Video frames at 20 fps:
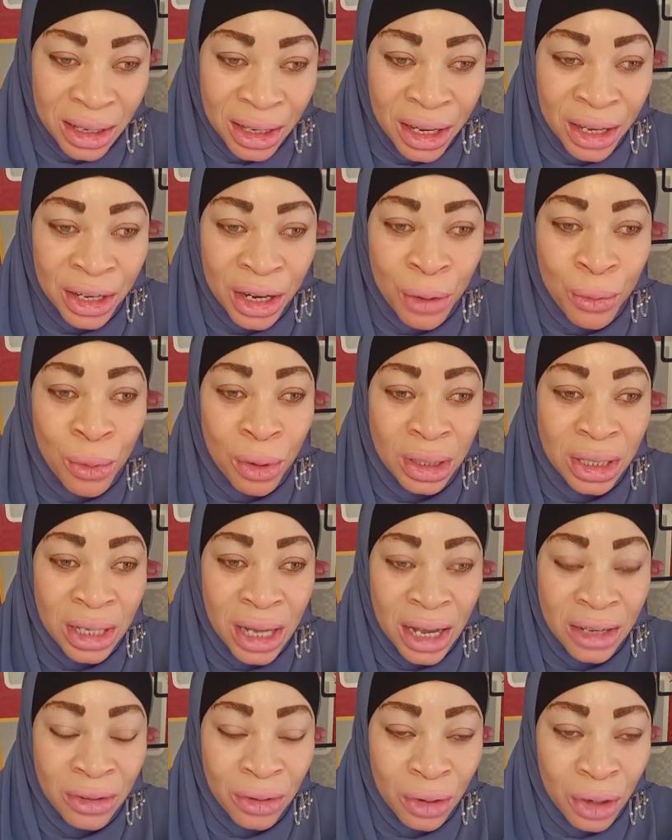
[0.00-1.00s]
in a
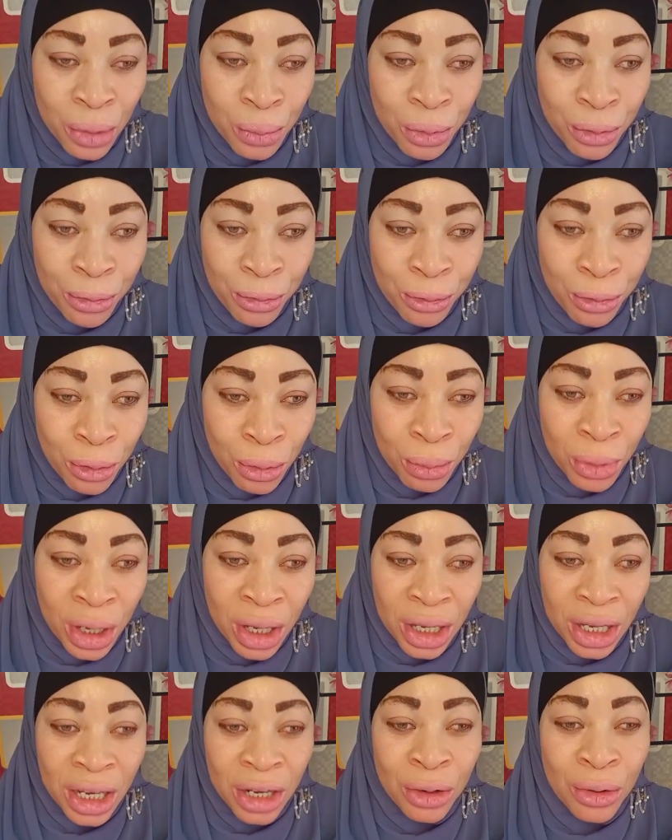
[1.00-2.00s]
water soluble form,
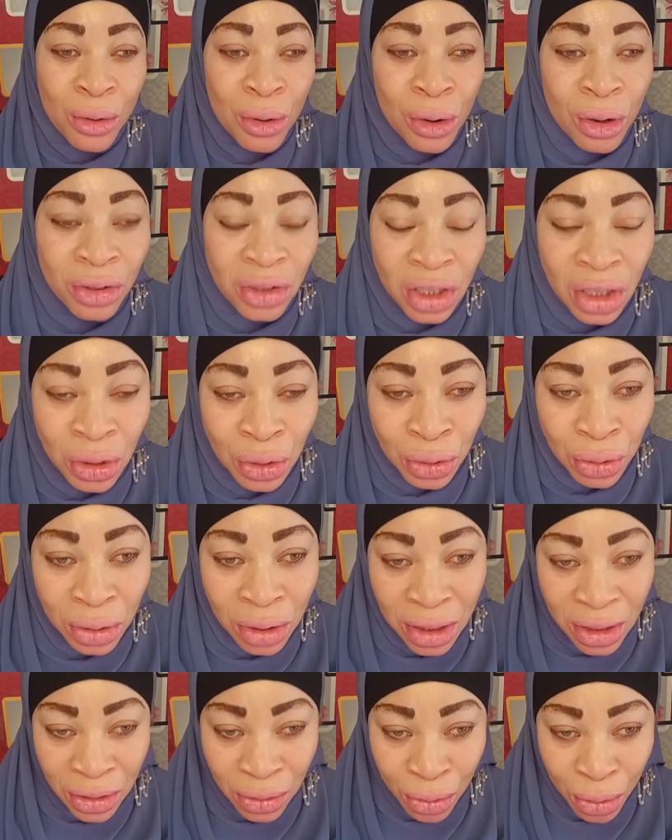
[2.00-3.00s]
it goes into
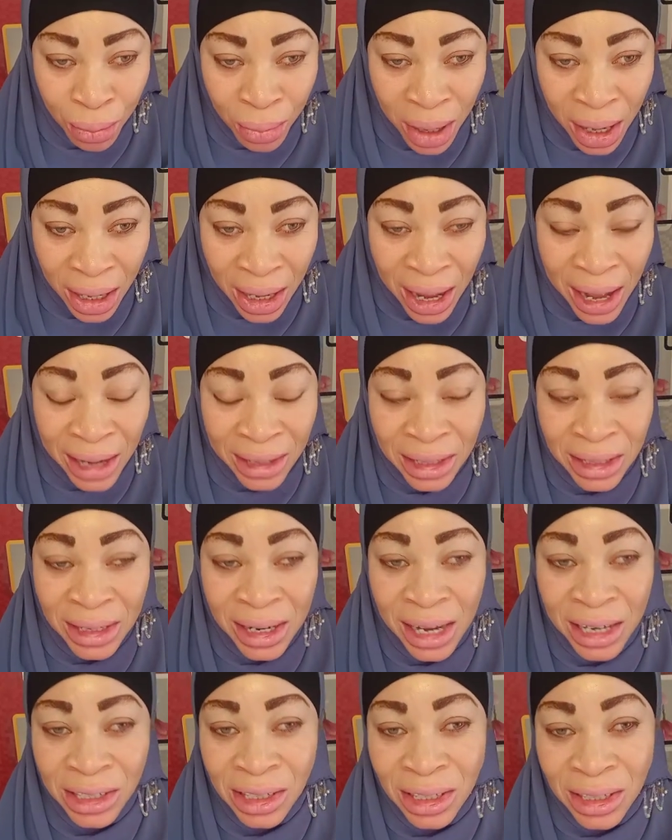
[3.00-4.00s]
the stomach and the
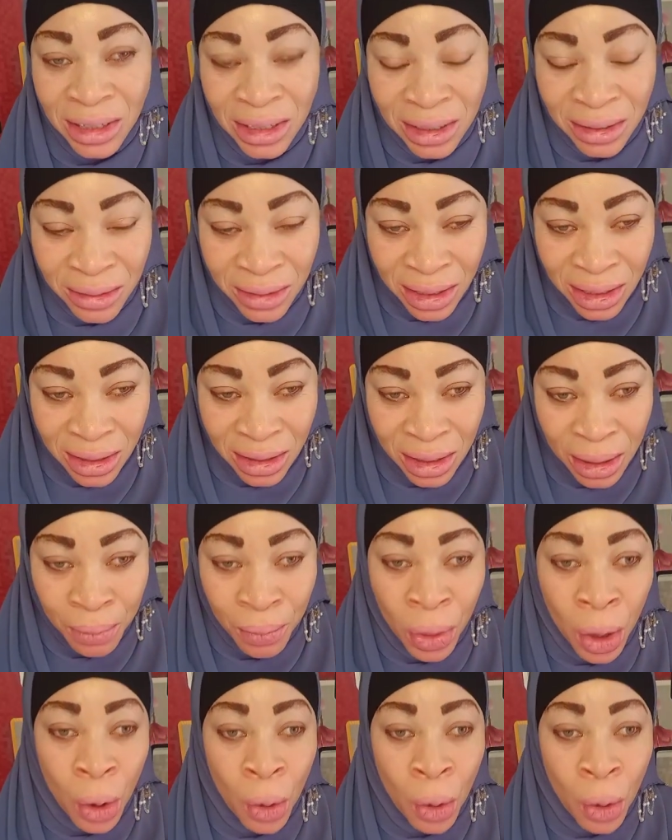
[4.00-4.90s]
digestive system.